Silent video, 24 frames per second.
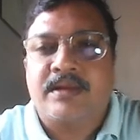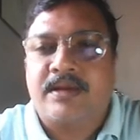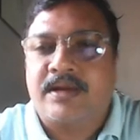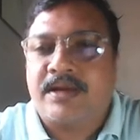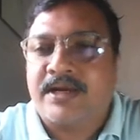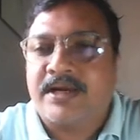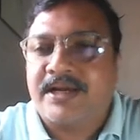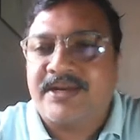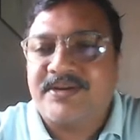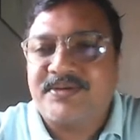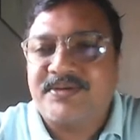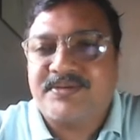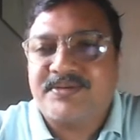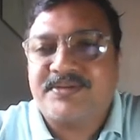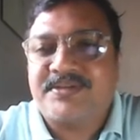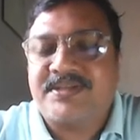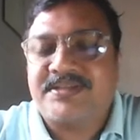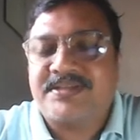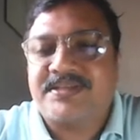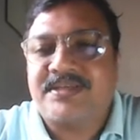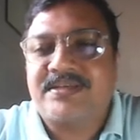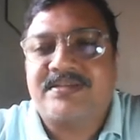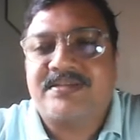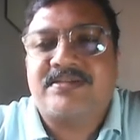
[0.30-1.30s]
Hello,
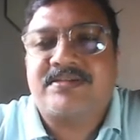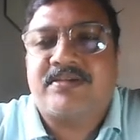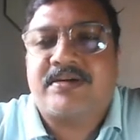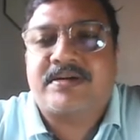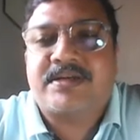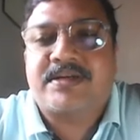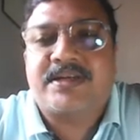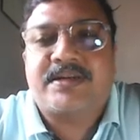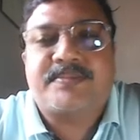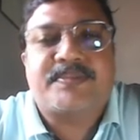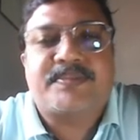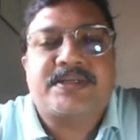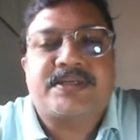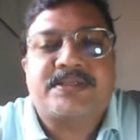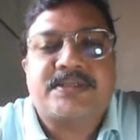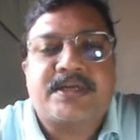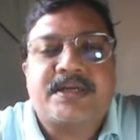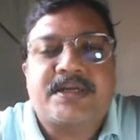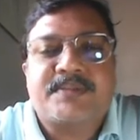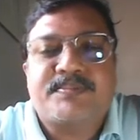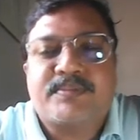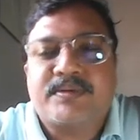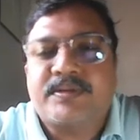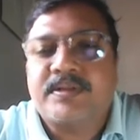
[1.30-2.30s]
this is Dr.
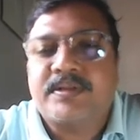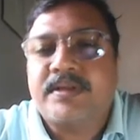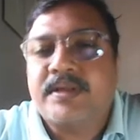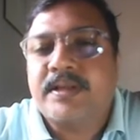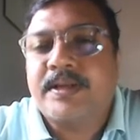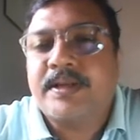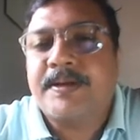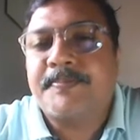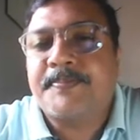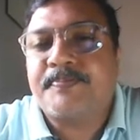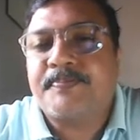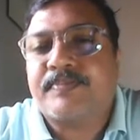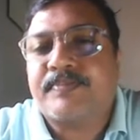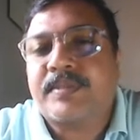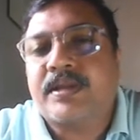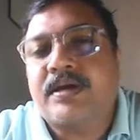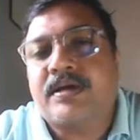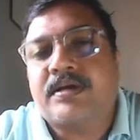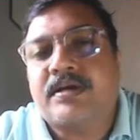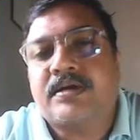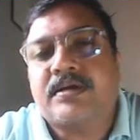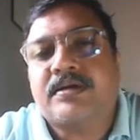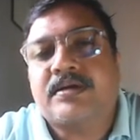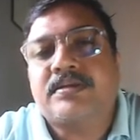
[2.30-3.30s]
Prasad Podilam.
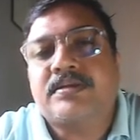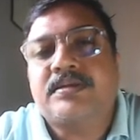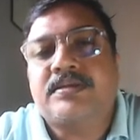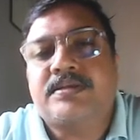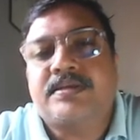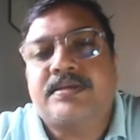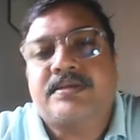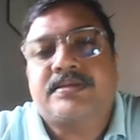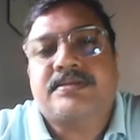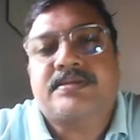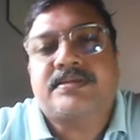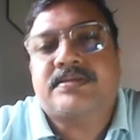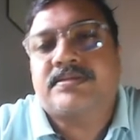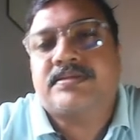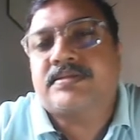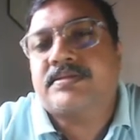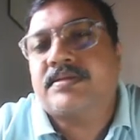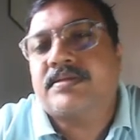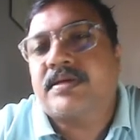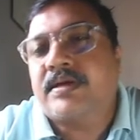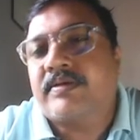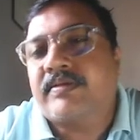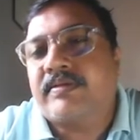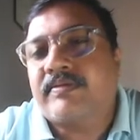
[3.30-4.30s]
This
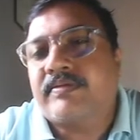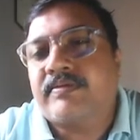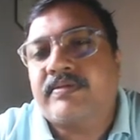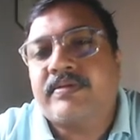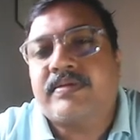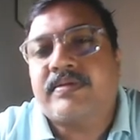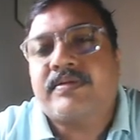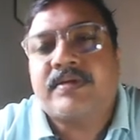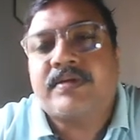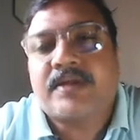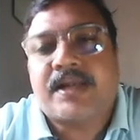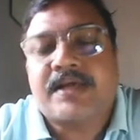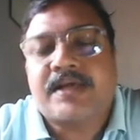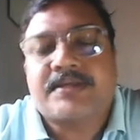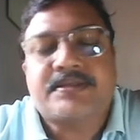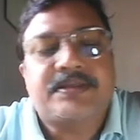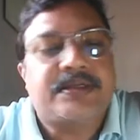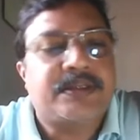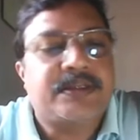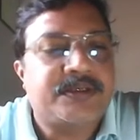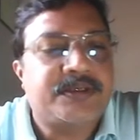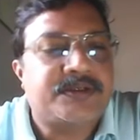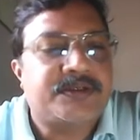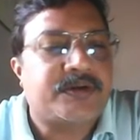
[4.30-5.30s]
is a class
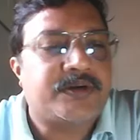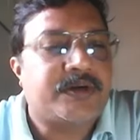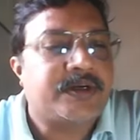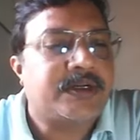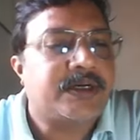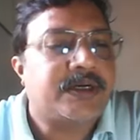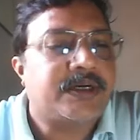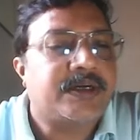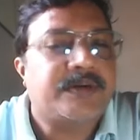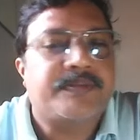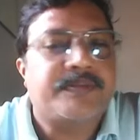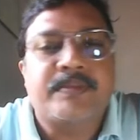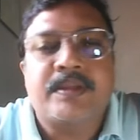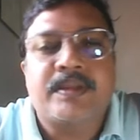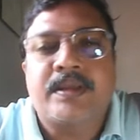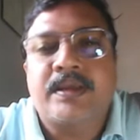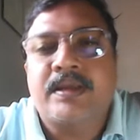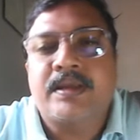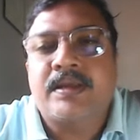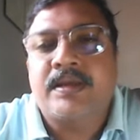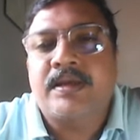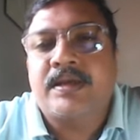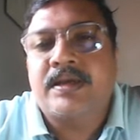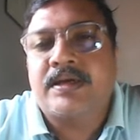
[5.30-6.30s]
series on
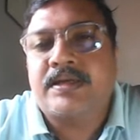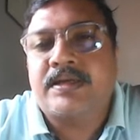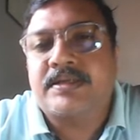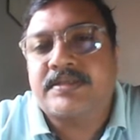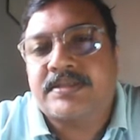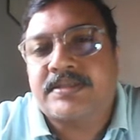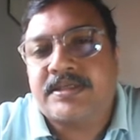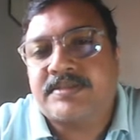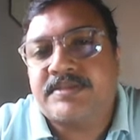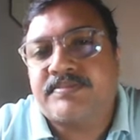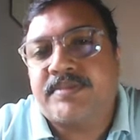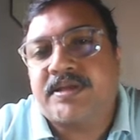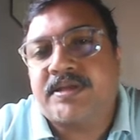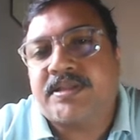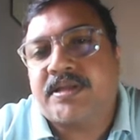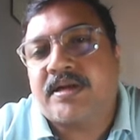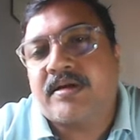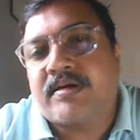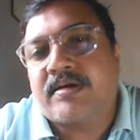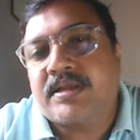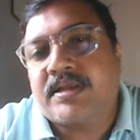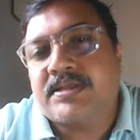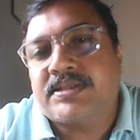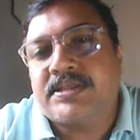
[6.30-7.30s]
research
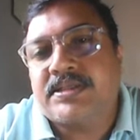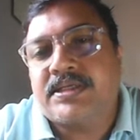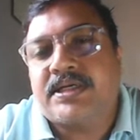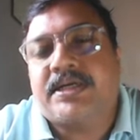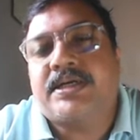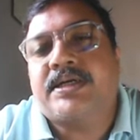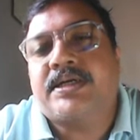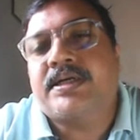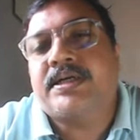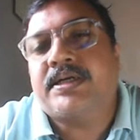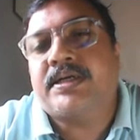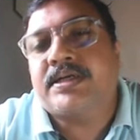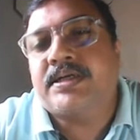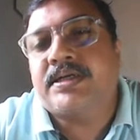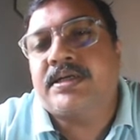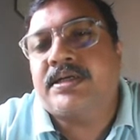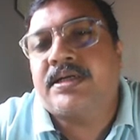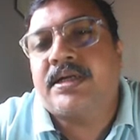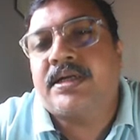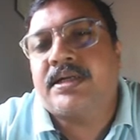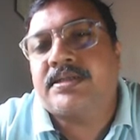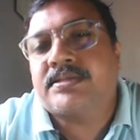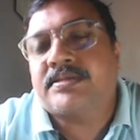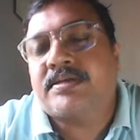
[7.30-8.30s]
methodology and
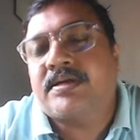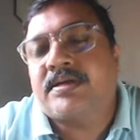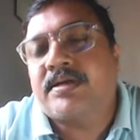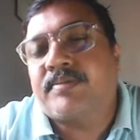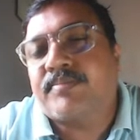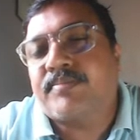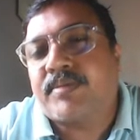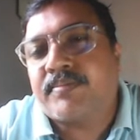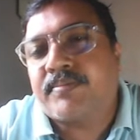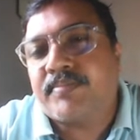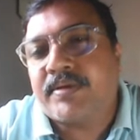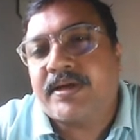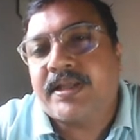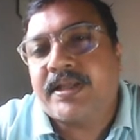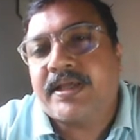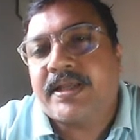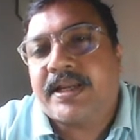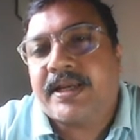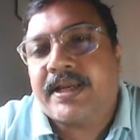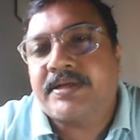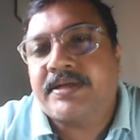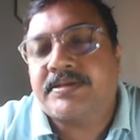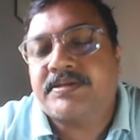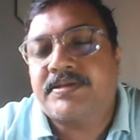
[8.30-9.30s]
intellectual property
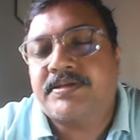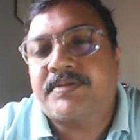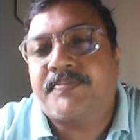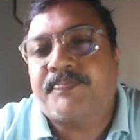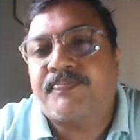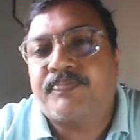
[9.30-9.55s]
rights.